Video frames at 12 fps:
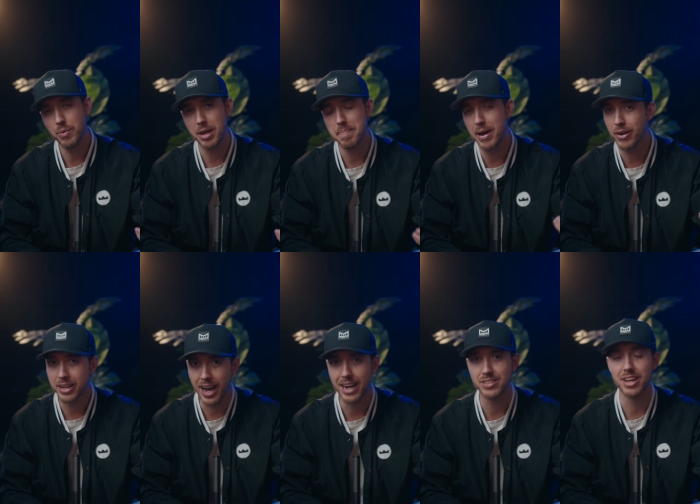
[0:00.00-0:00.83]
we be a better
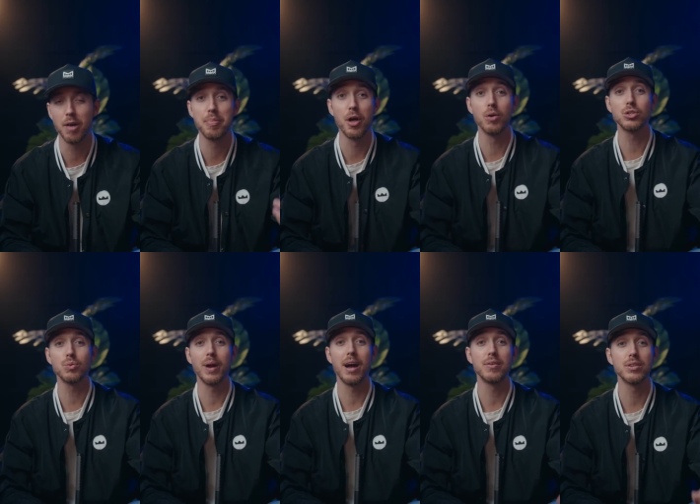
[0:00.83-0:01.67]
guide to help those
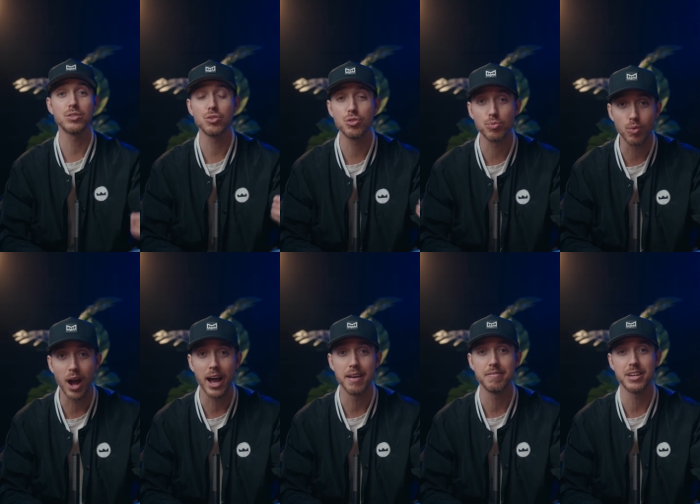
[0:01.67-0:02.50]
around us
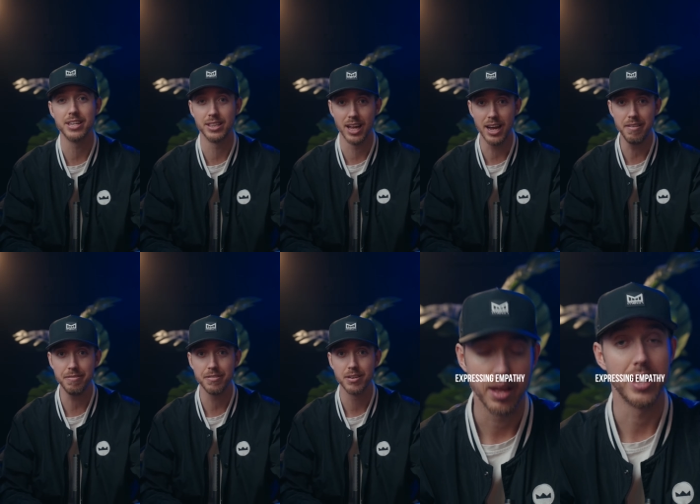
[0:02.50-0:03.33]
thrive in life?
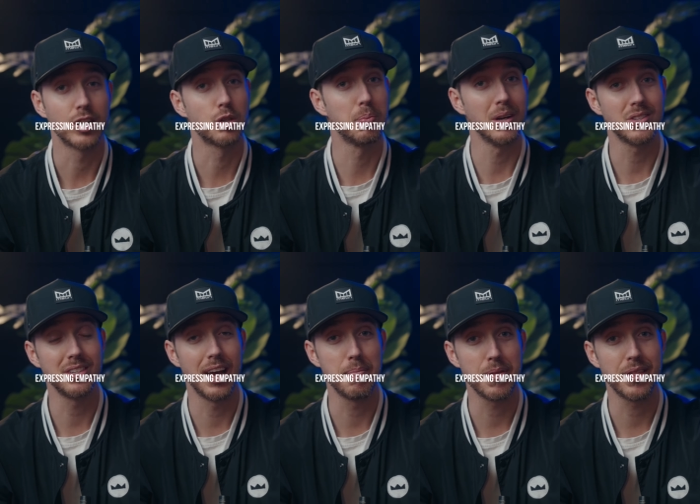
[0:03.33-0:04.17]
Expressing
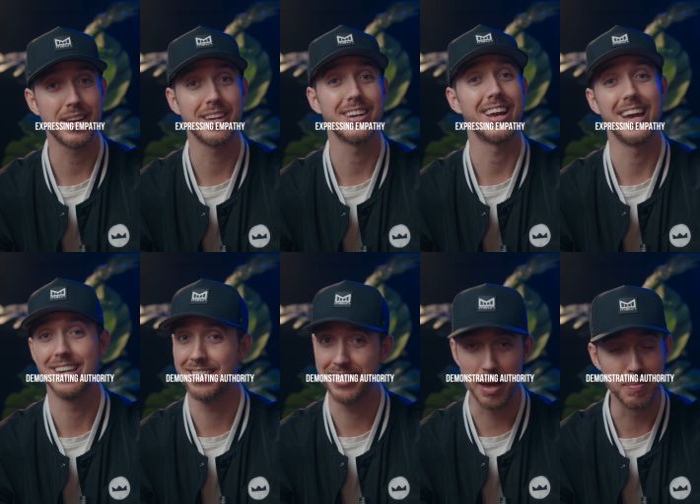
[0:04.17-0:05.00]
empathy
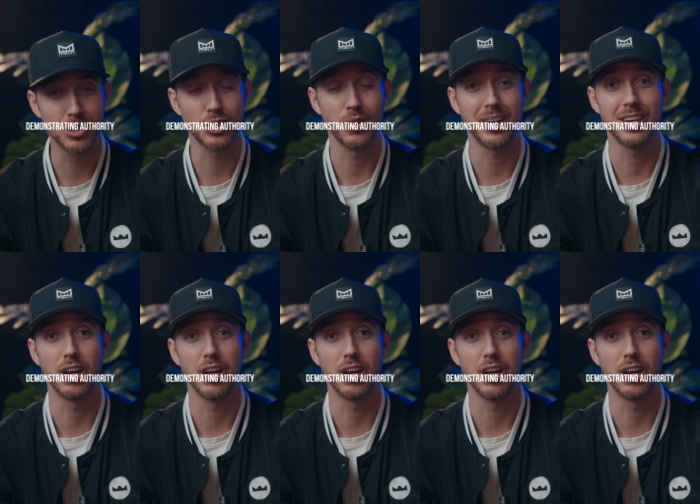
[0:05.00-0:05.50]
and demonstrating